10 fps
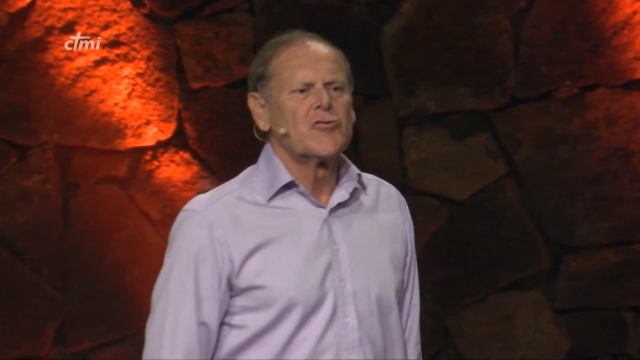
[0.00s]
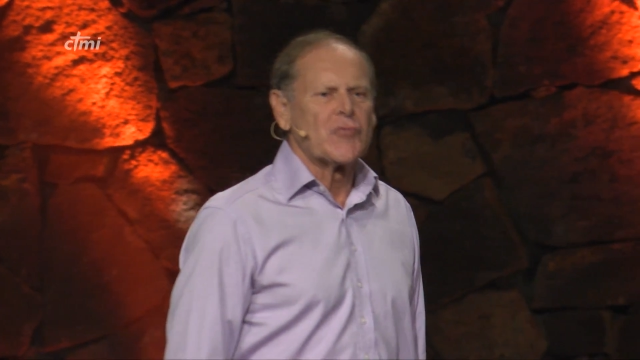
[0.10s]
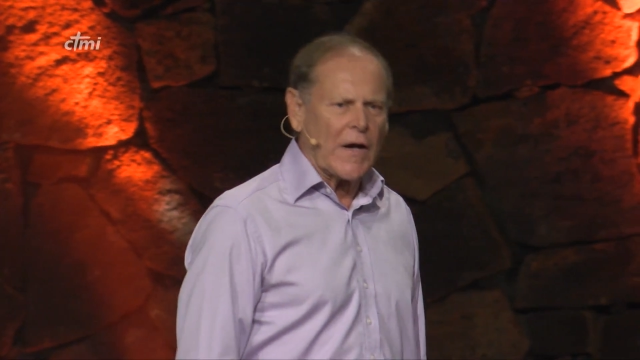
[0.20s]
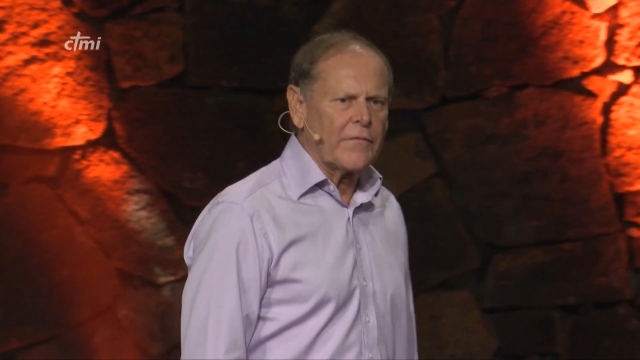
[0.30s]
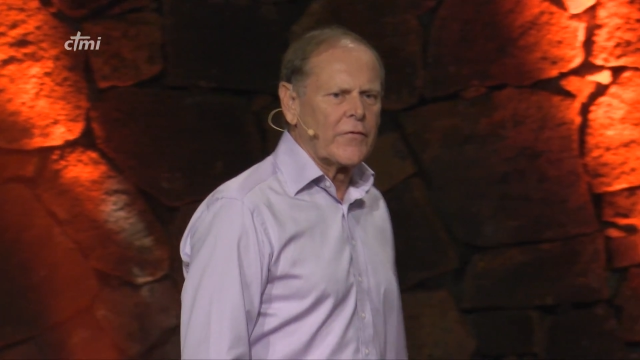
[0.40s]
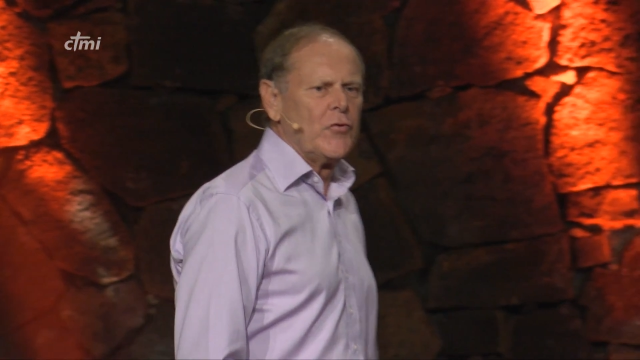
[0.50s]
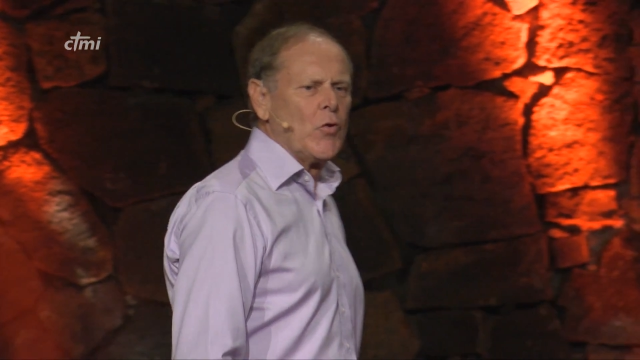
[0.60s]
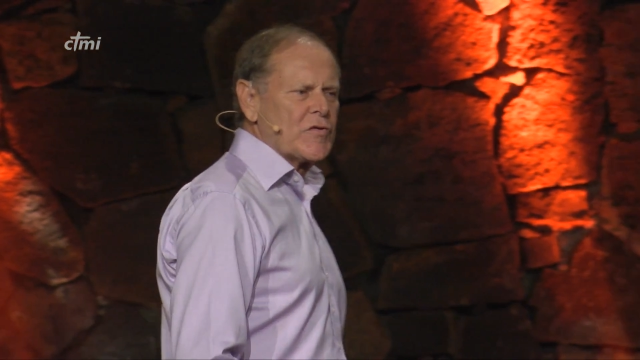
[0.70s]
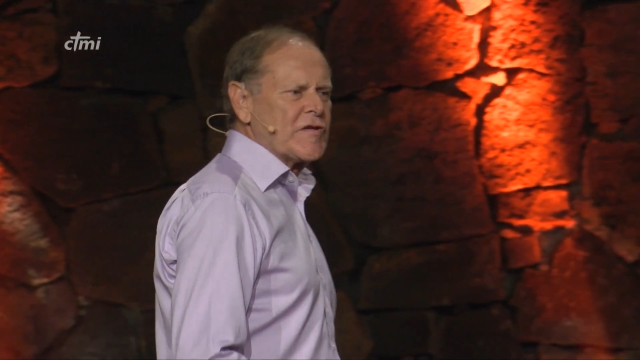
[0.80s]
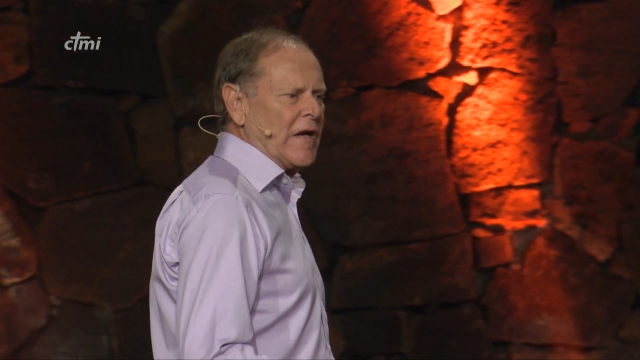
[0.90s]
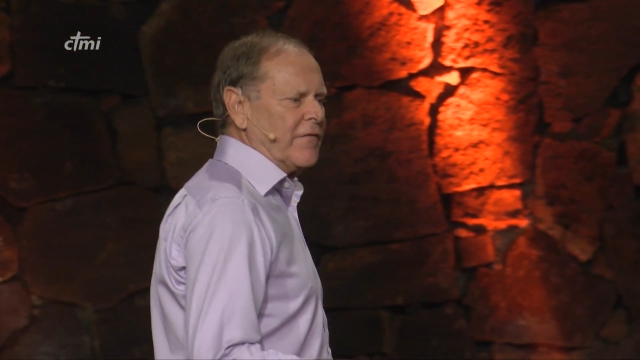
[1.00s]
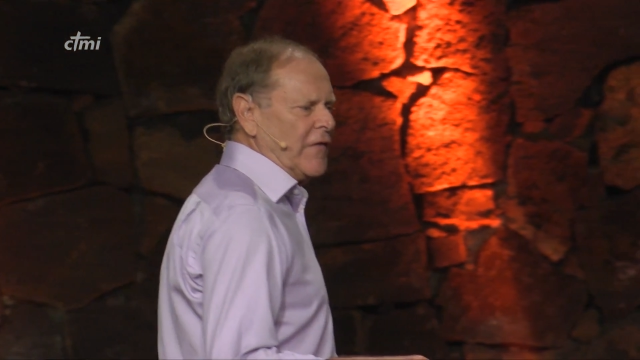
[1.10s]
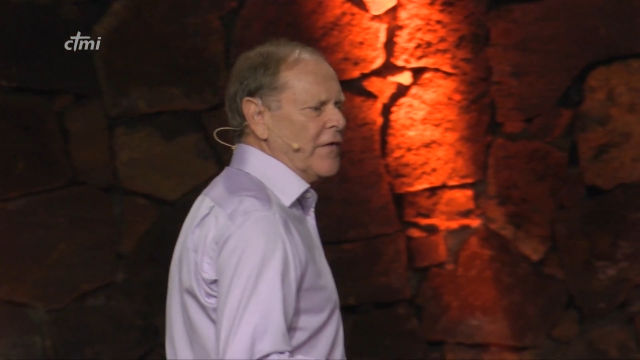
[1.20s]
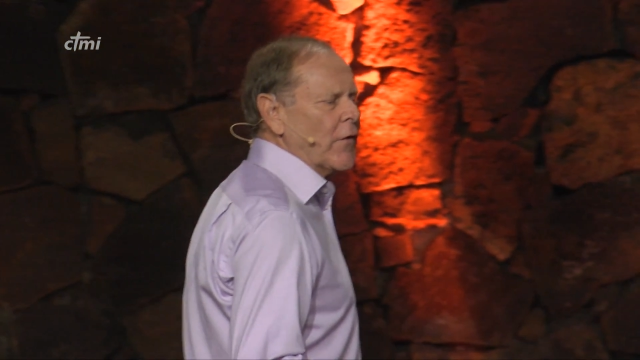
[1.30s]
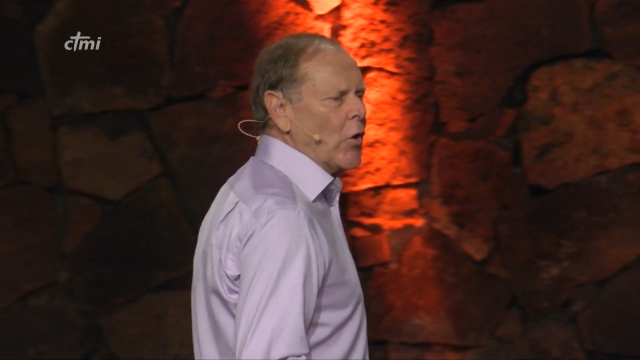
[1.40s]
Strengthen
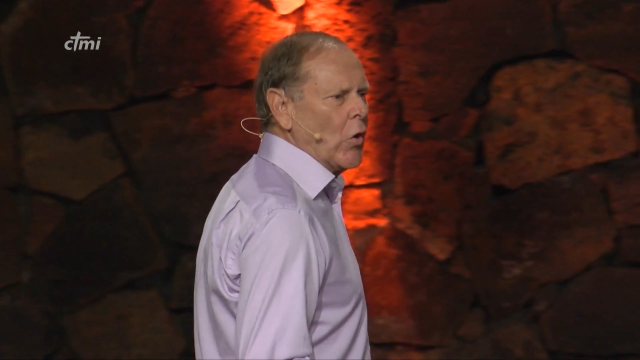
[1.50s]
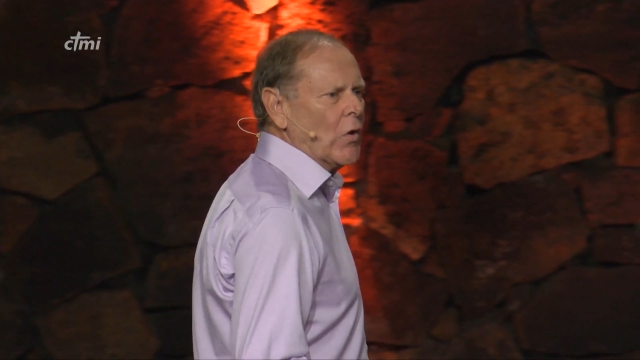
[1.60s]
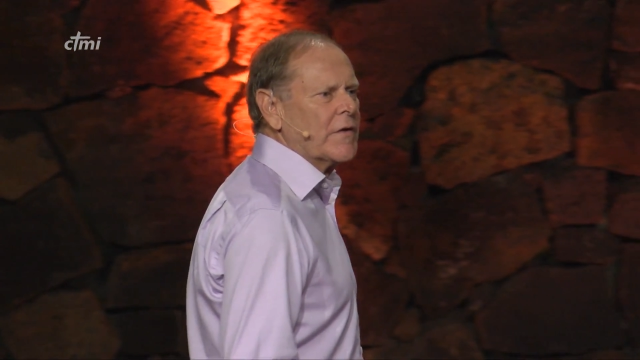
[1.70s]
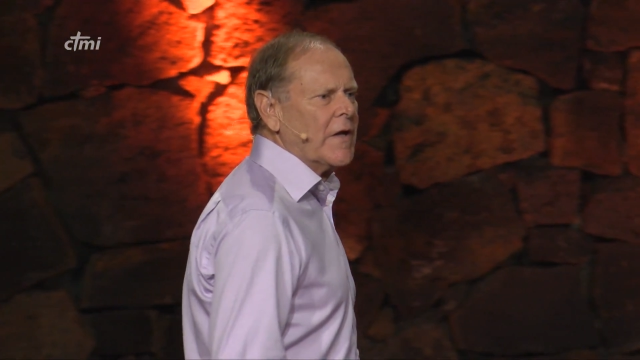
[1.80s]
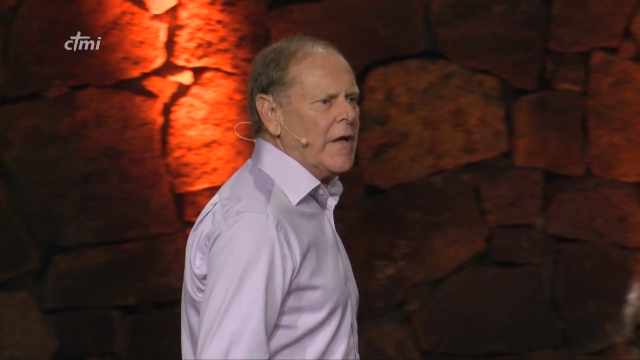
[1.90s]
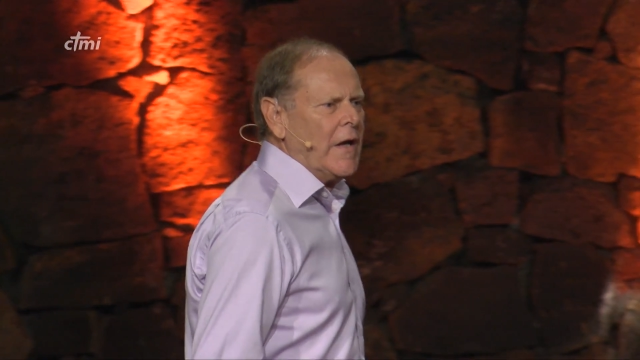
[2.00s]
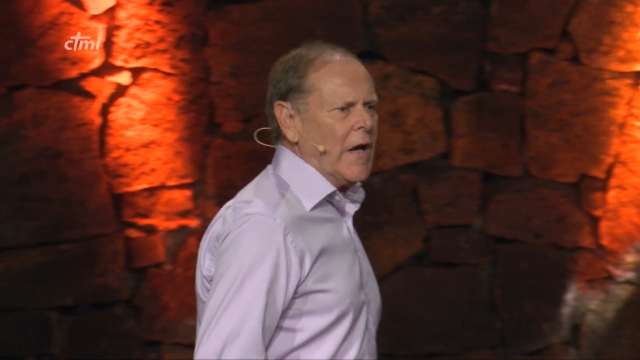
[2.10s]
yourself in the Lord